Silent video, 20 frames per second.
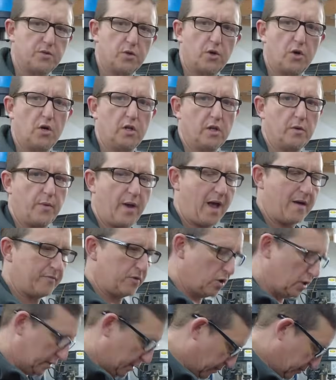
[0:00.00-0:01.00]
so currently we have it
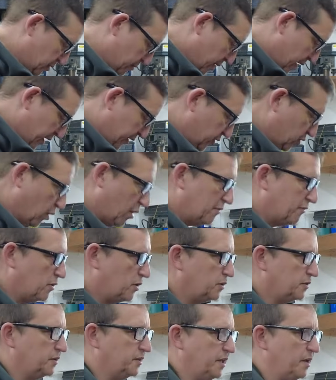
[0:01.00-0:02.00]
hooked up to my
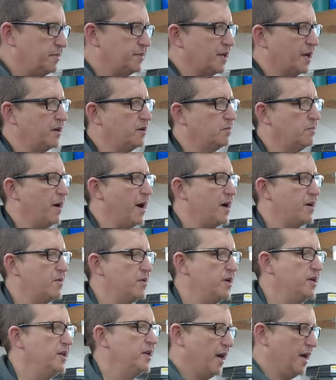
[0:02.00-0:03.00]
12-volt deep cycle
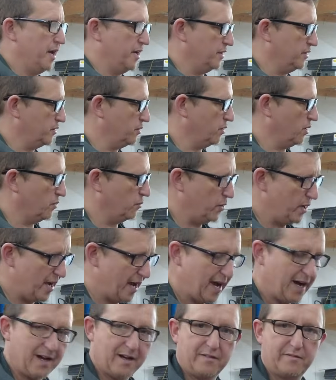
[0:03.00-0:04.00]
battery, and we
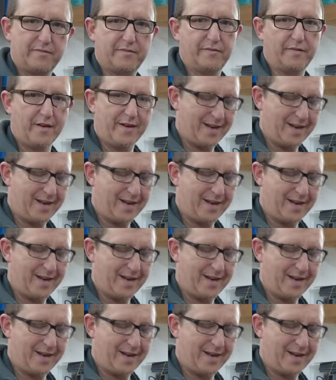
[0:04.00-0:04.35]
have